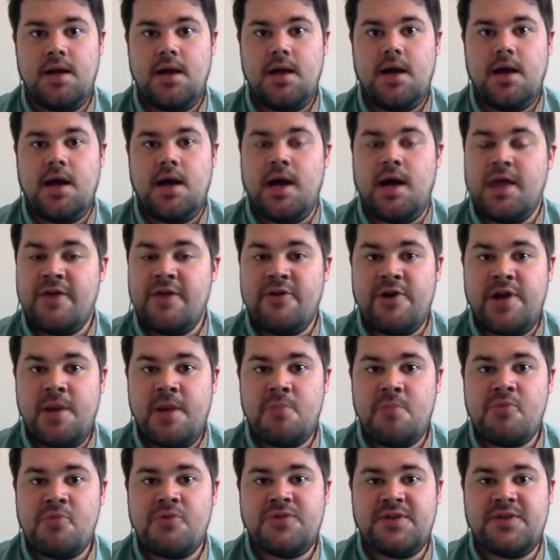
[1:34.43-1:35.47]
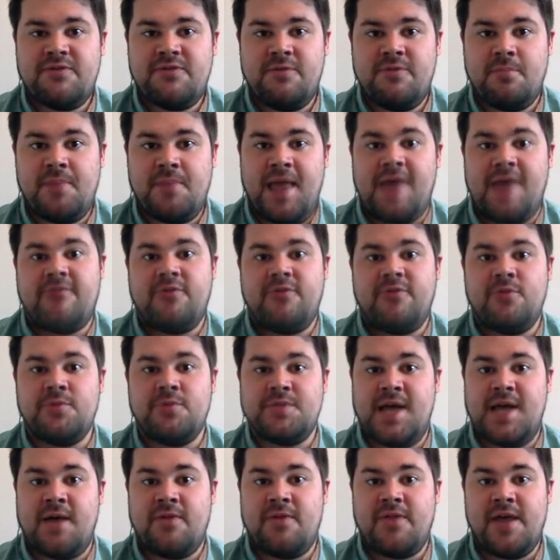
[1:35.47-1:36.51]
There are a number of different platforms
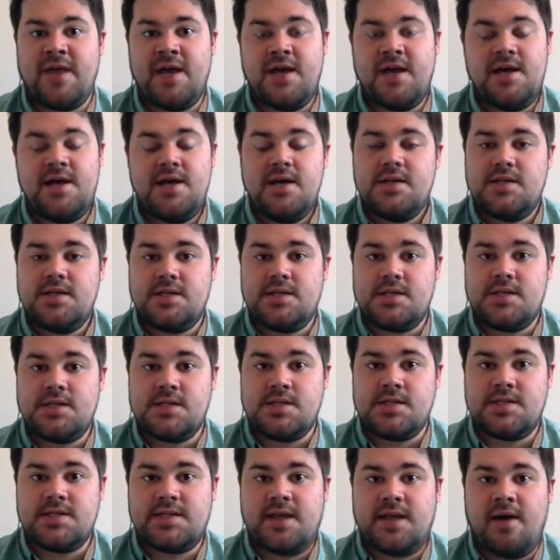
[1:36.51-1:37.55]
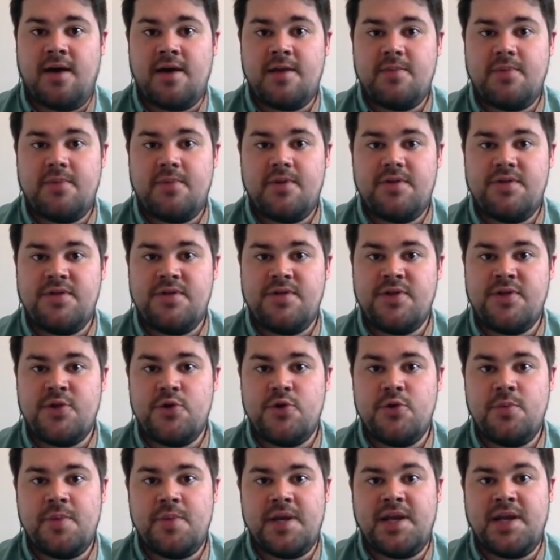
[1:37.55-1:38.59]
out there, such as Skype,
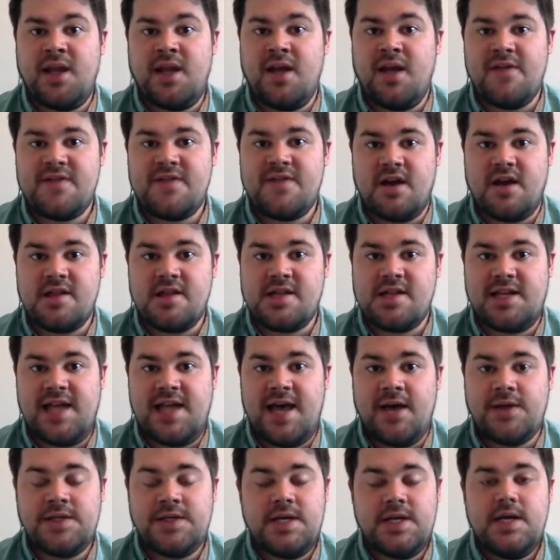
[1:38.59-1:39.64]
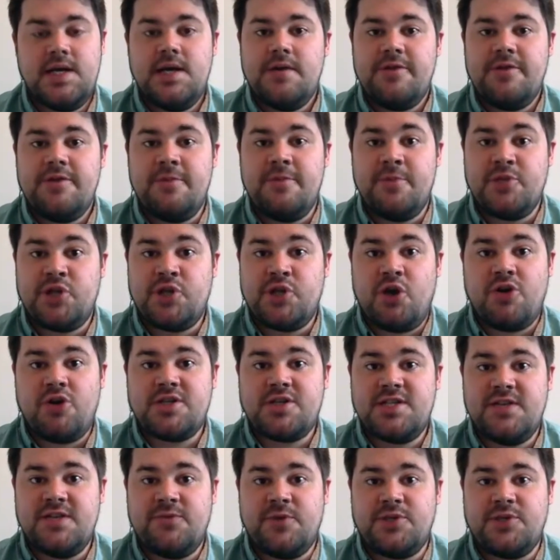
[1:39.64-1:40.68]
Zoom, Life-Size Cloud, the
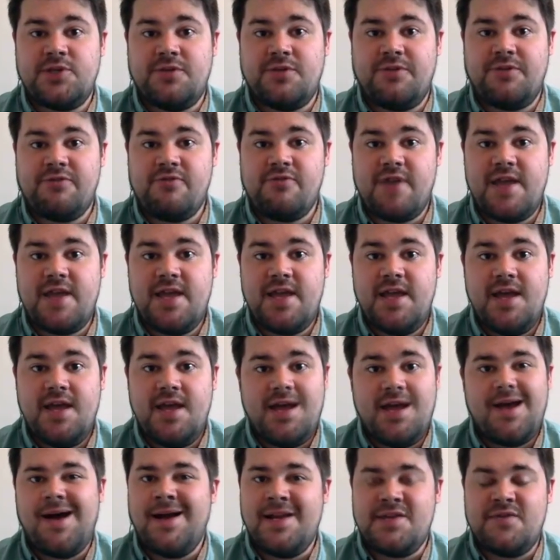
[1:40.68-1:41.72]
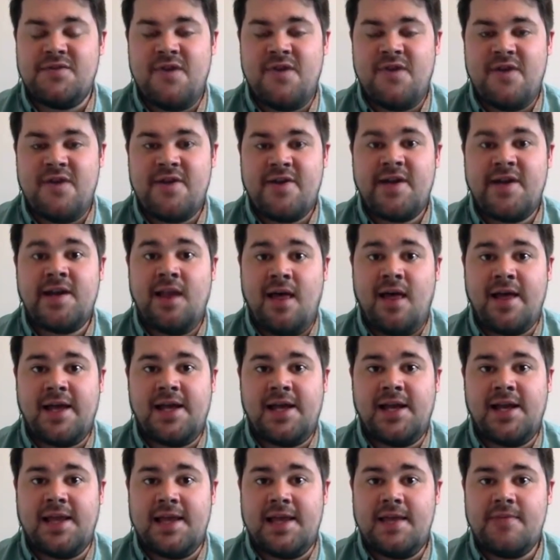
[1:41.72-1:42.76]
majority of which are free, and it's very
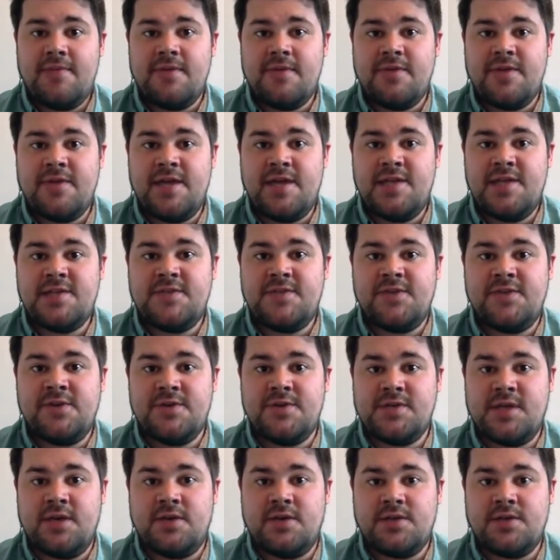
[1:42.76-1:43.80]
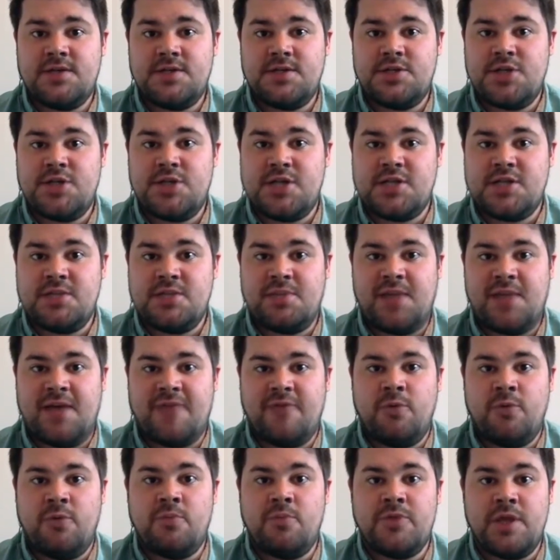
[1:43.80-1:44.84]
unlikely that the interviewer is going to suggest a
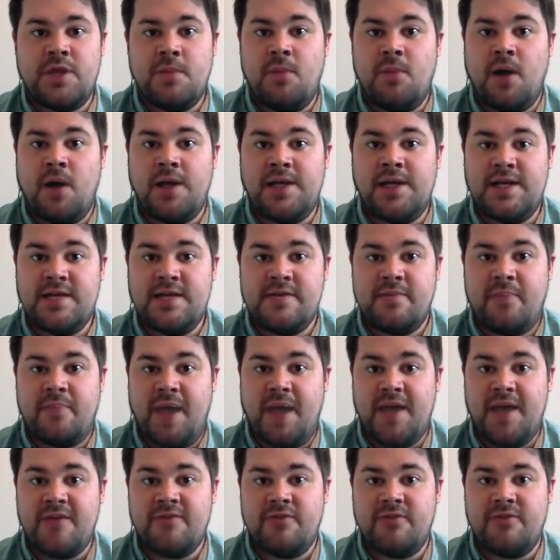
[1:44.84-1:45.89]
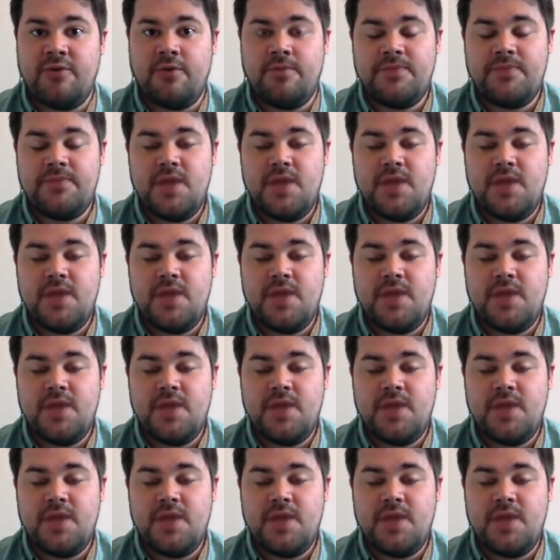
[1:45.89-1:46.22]
platform that you might need to pay for.